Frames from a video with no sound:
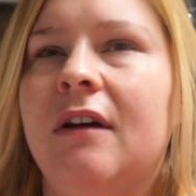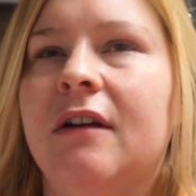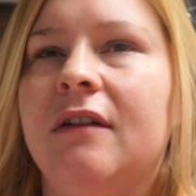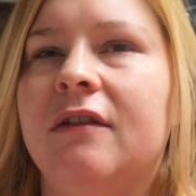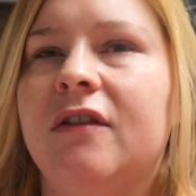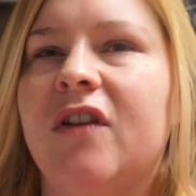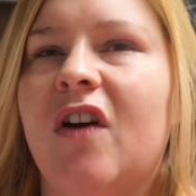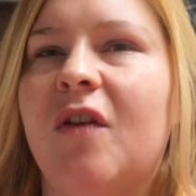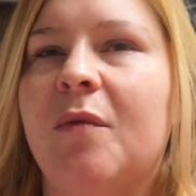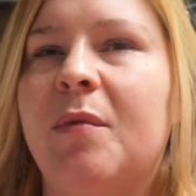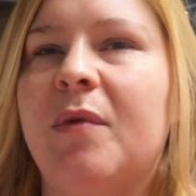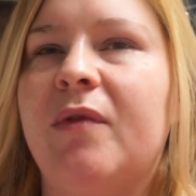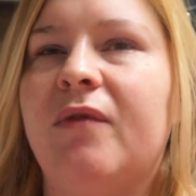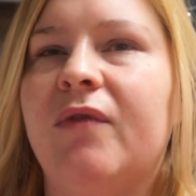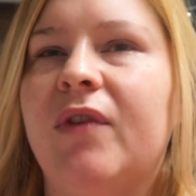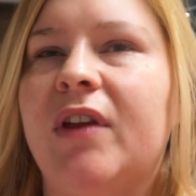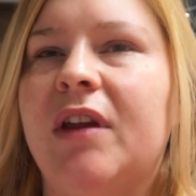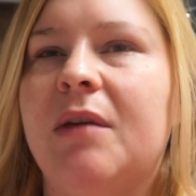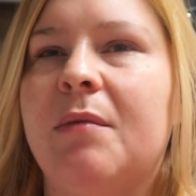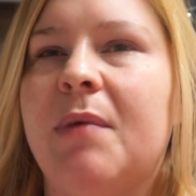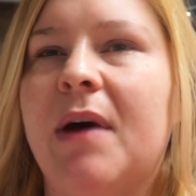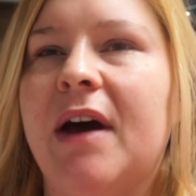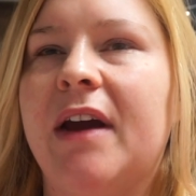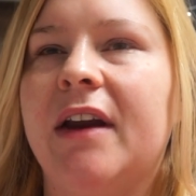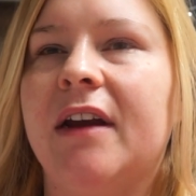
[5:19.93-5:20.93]
So I've been
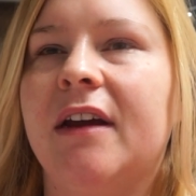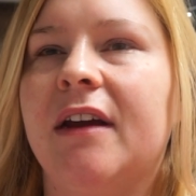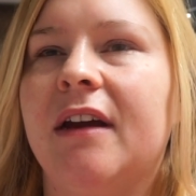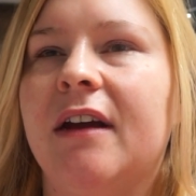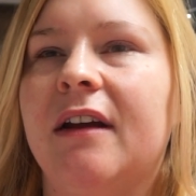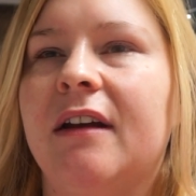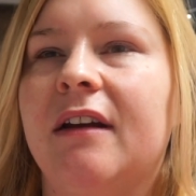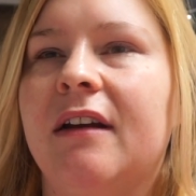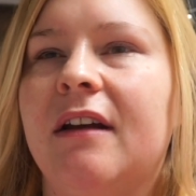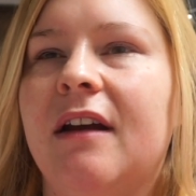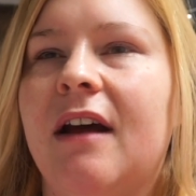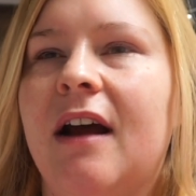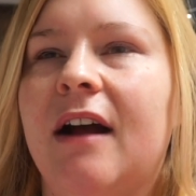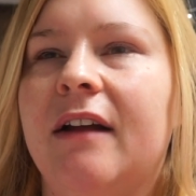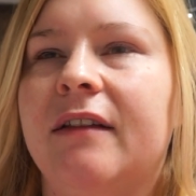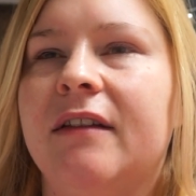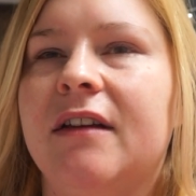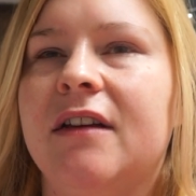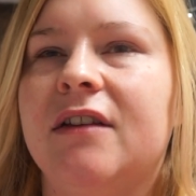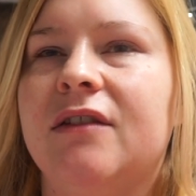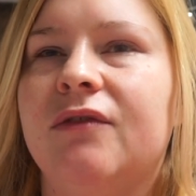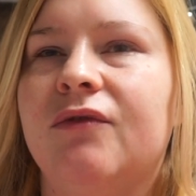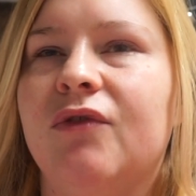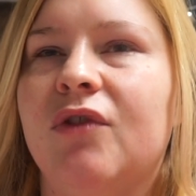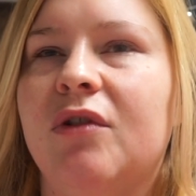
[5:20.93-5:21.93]
really panicking, and
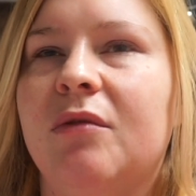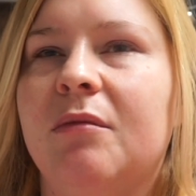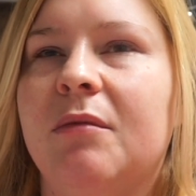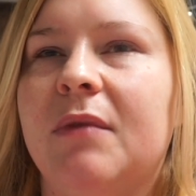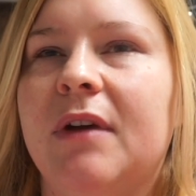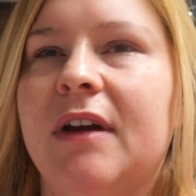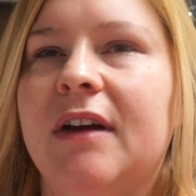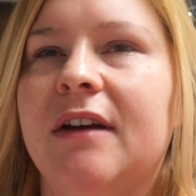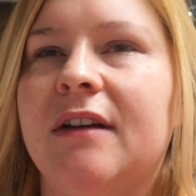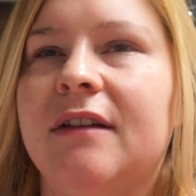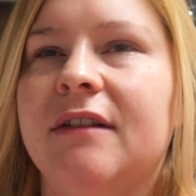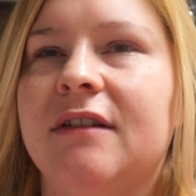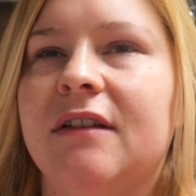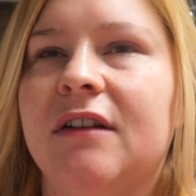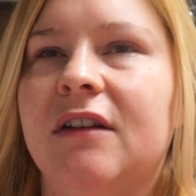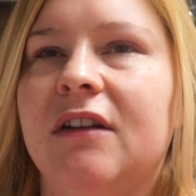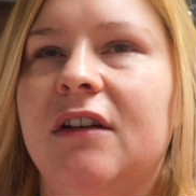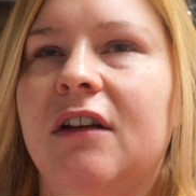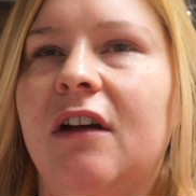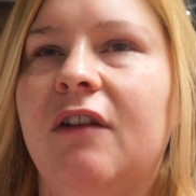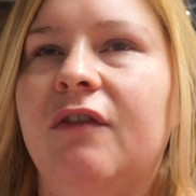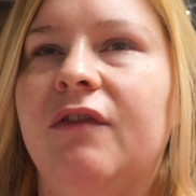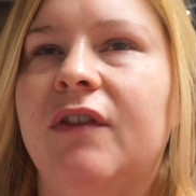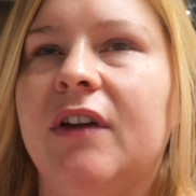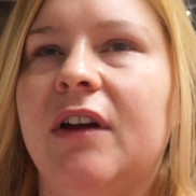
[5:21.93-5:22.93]
this room is
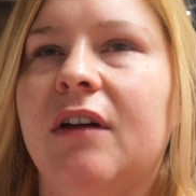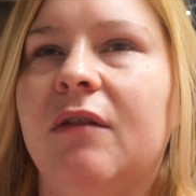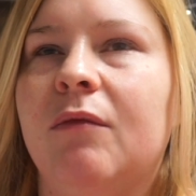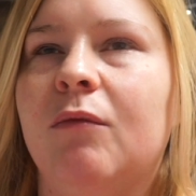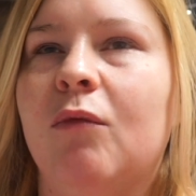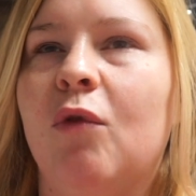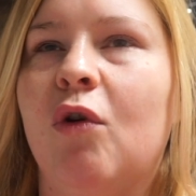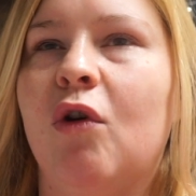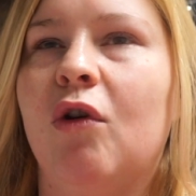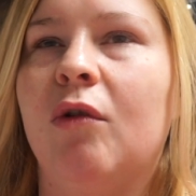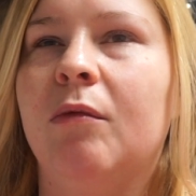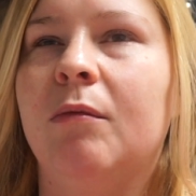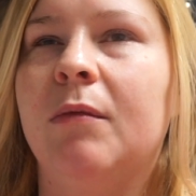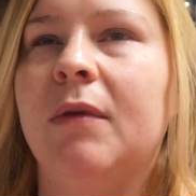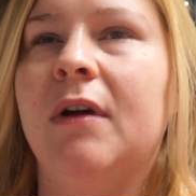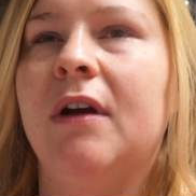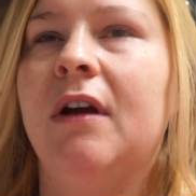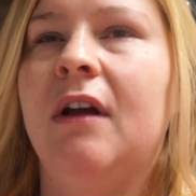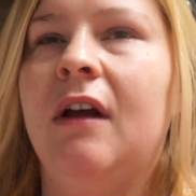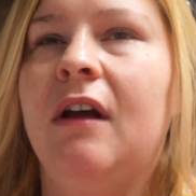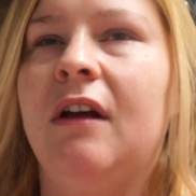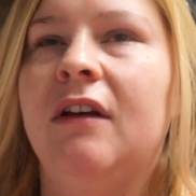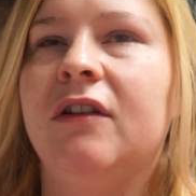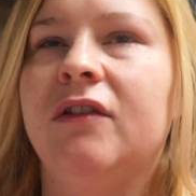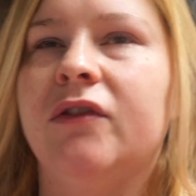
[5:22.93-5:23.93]
lovely and warm.
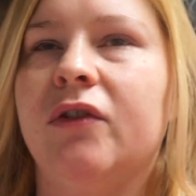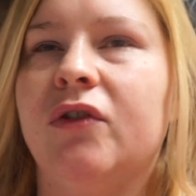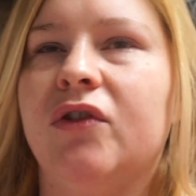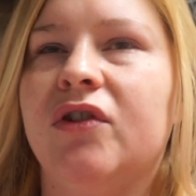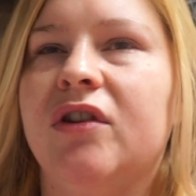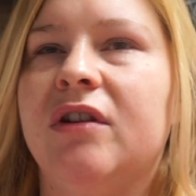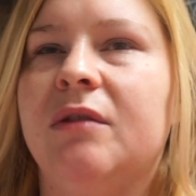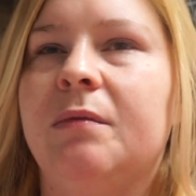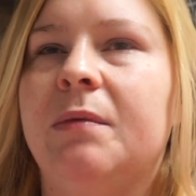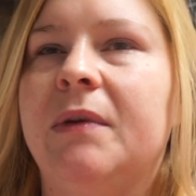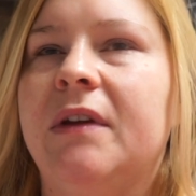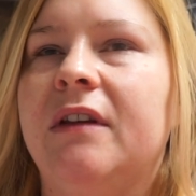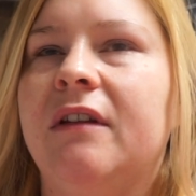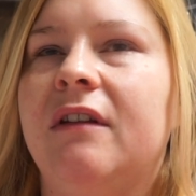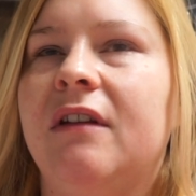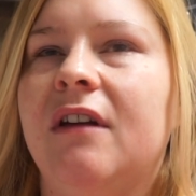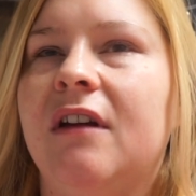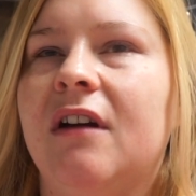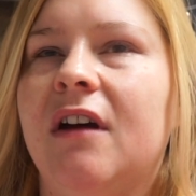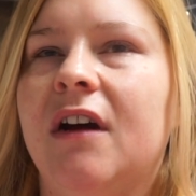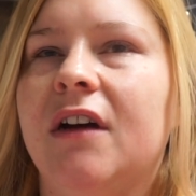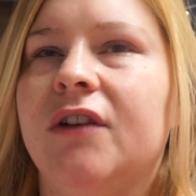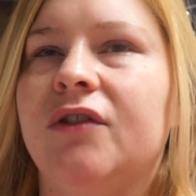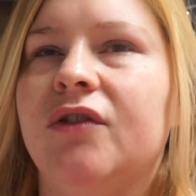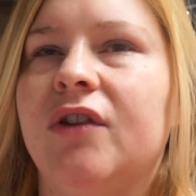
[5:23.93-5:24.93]
So she's been
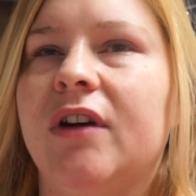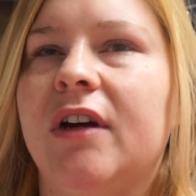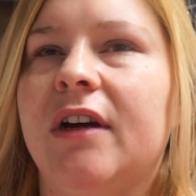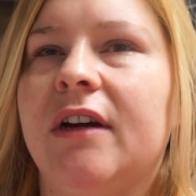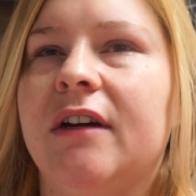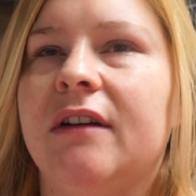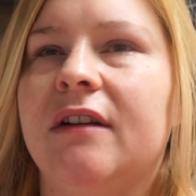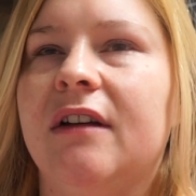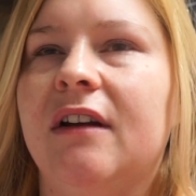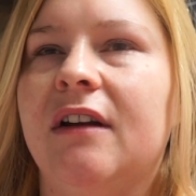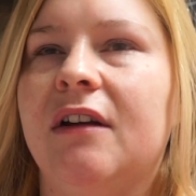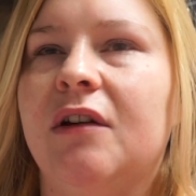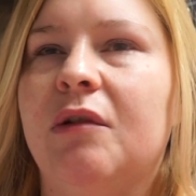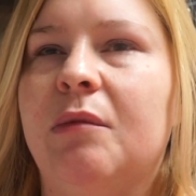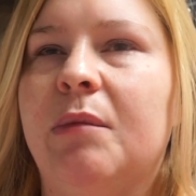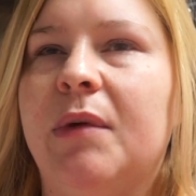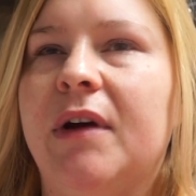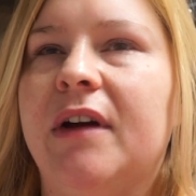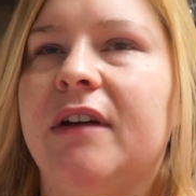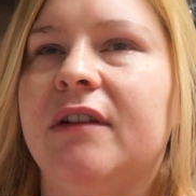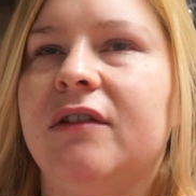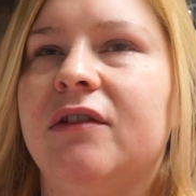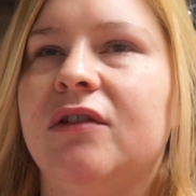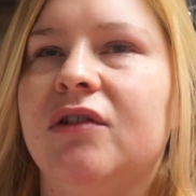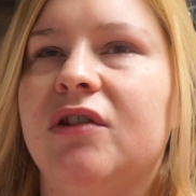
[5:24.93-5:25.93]
dehydrated a little
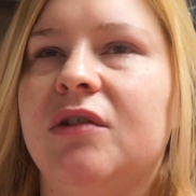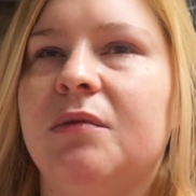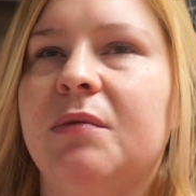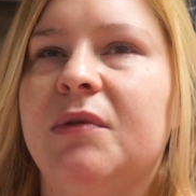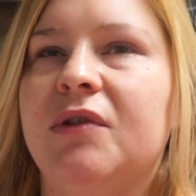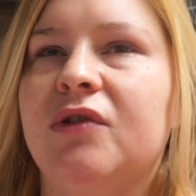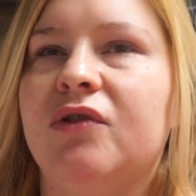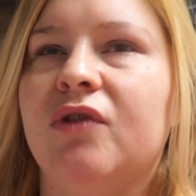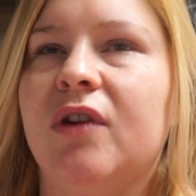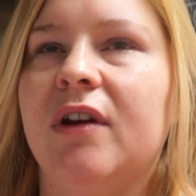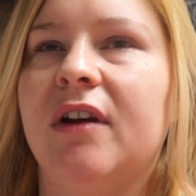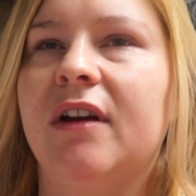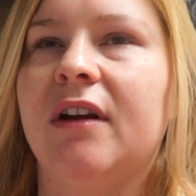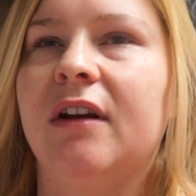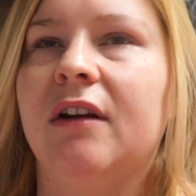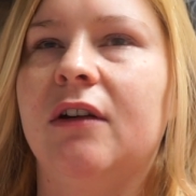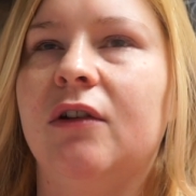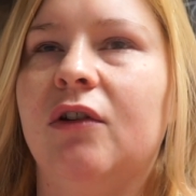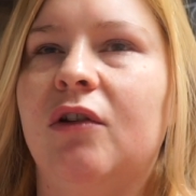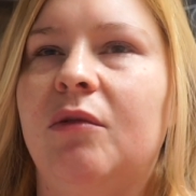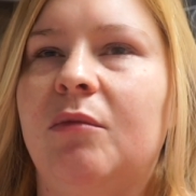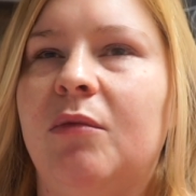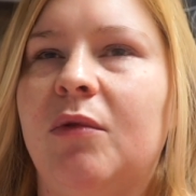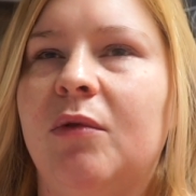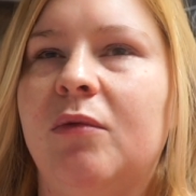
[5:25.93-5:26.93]
bit, so she's been drinking a
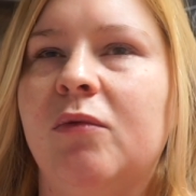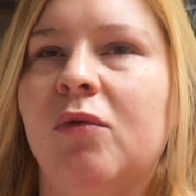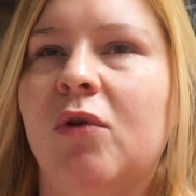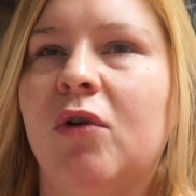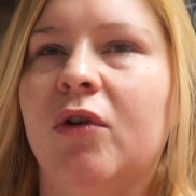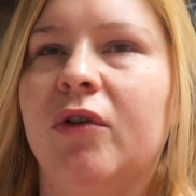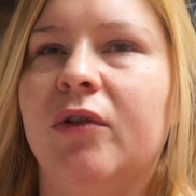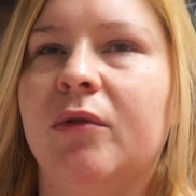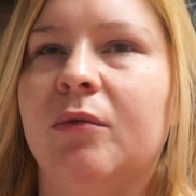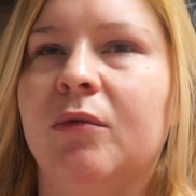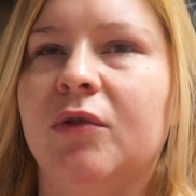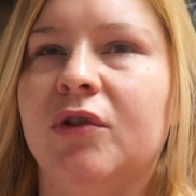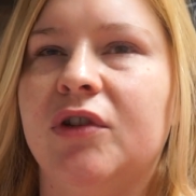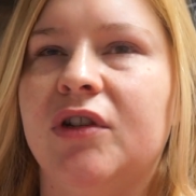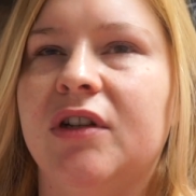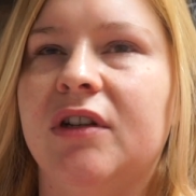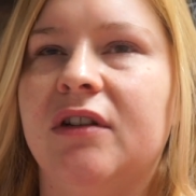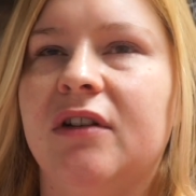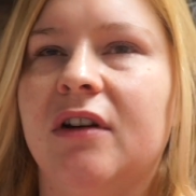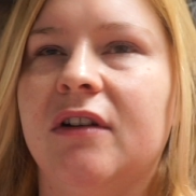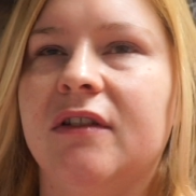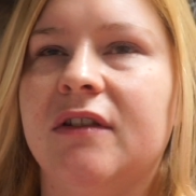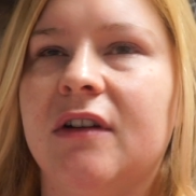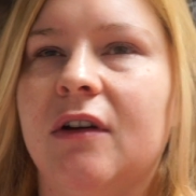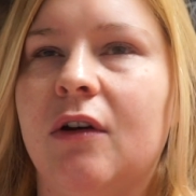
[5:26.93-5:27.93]
lot more water than what she
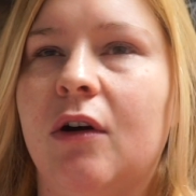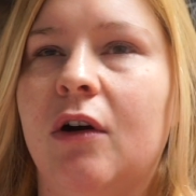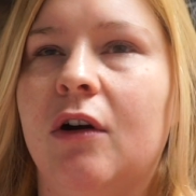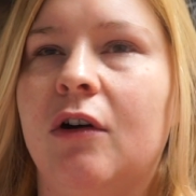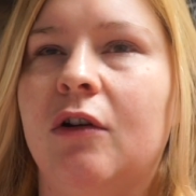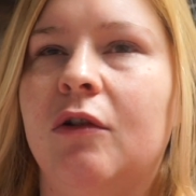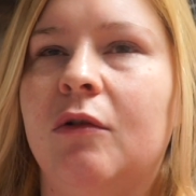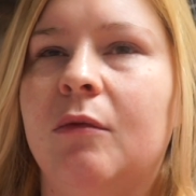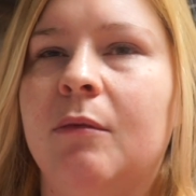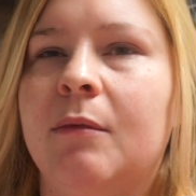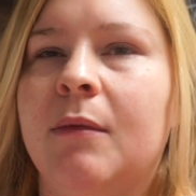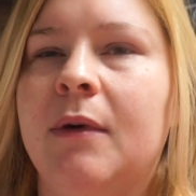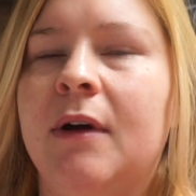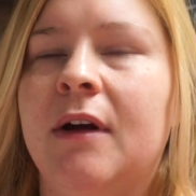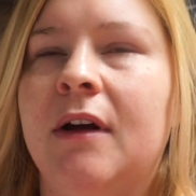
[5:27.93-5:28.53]
does at home.